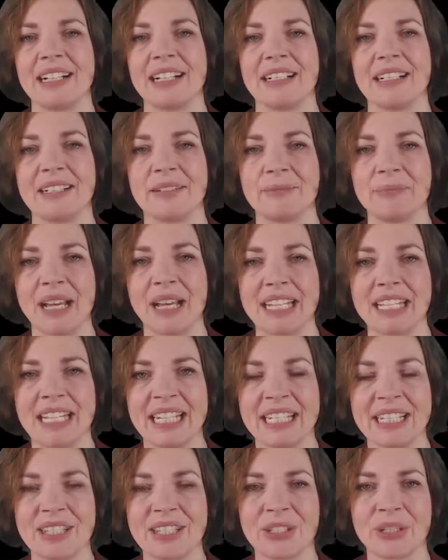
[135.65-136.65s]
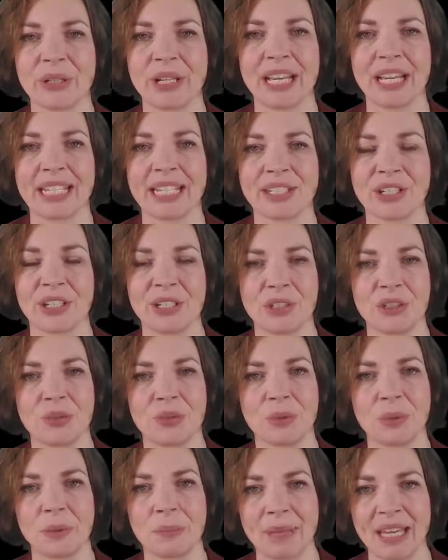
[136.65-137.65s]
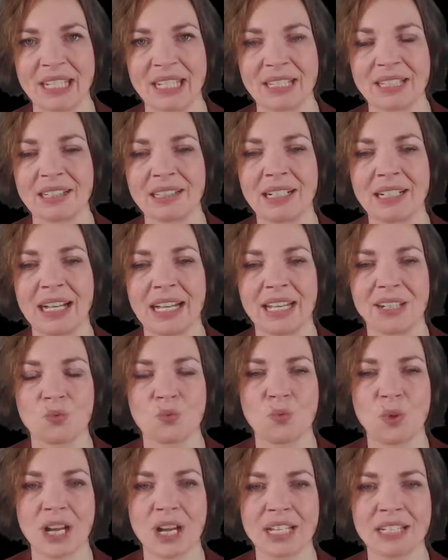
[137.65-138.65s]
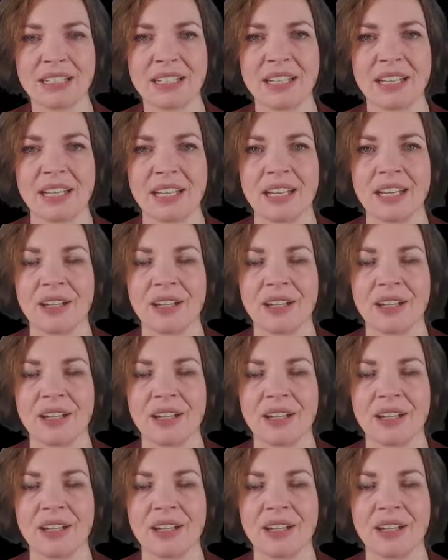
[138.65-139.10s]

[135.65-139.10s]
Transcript: an insulator to a metal, and one